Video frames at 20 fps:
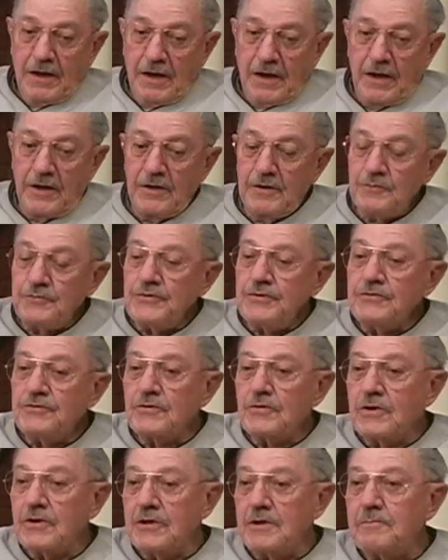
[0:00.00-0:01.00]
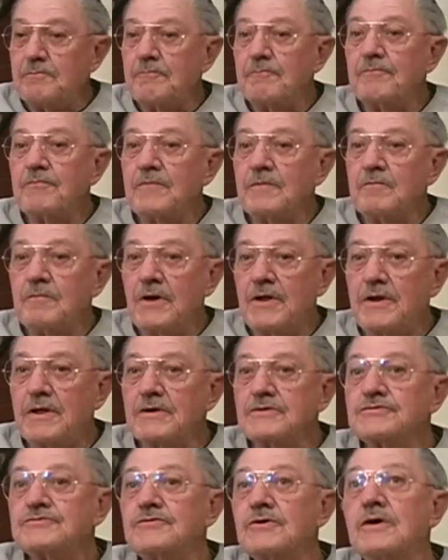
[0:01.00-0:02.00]
I emptied the clip. My
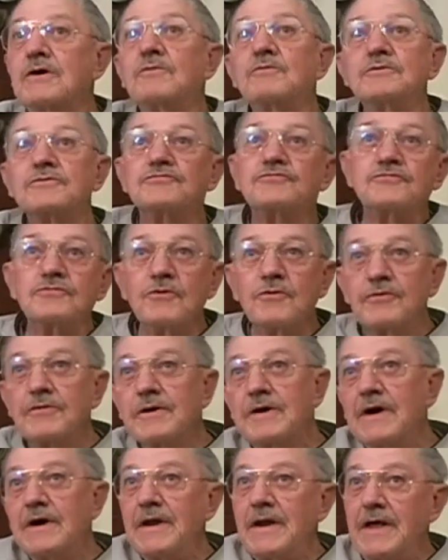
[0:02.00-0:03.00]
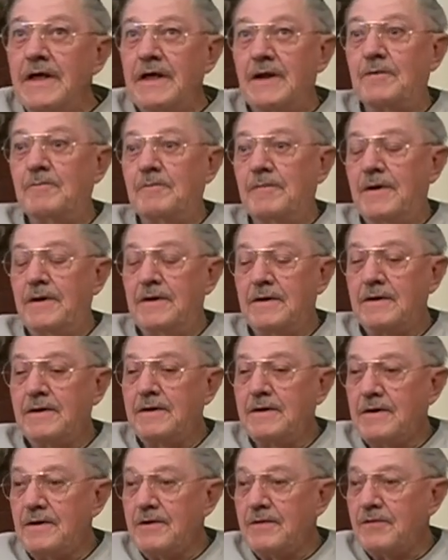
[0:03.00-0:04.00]
next thought was throw the gun at them.
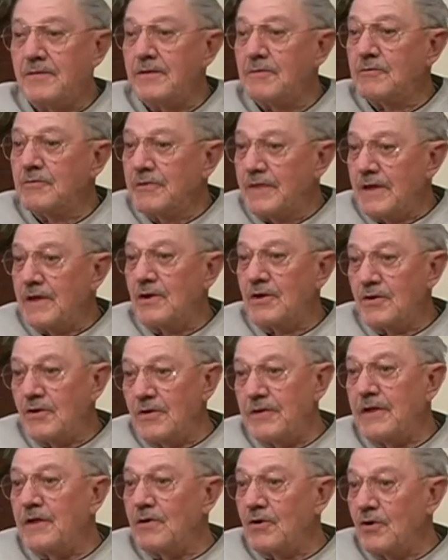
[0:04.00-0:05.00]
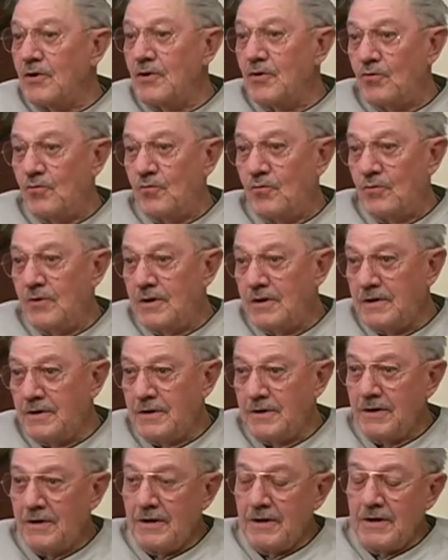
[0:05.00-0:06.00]
They were that low.
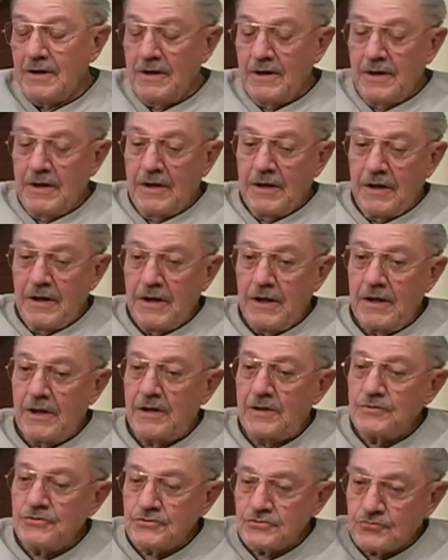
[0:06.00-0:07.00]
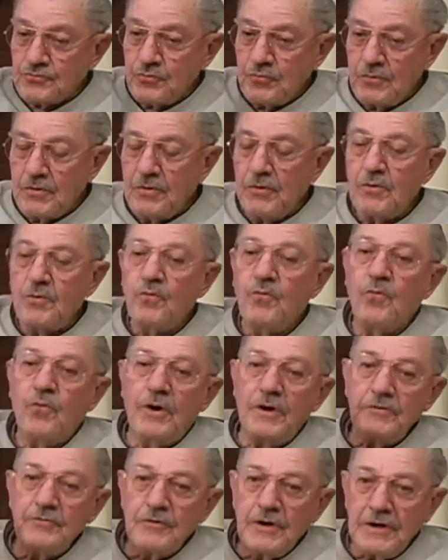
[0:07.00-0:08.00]
And just
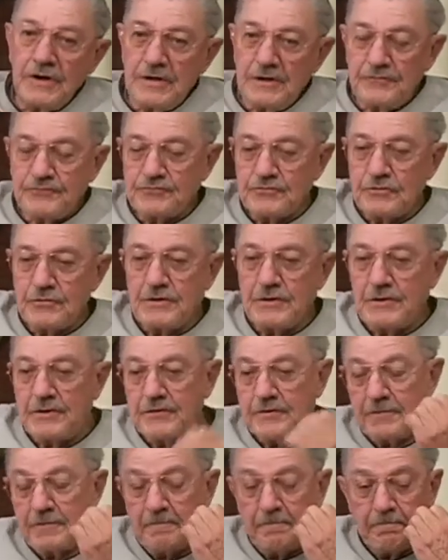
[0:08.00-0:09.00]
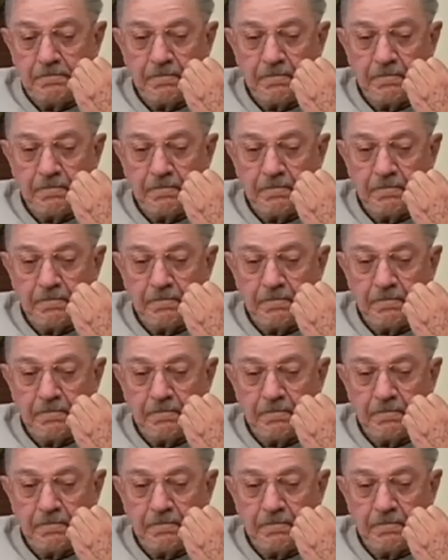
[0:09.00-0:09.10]
one right after another.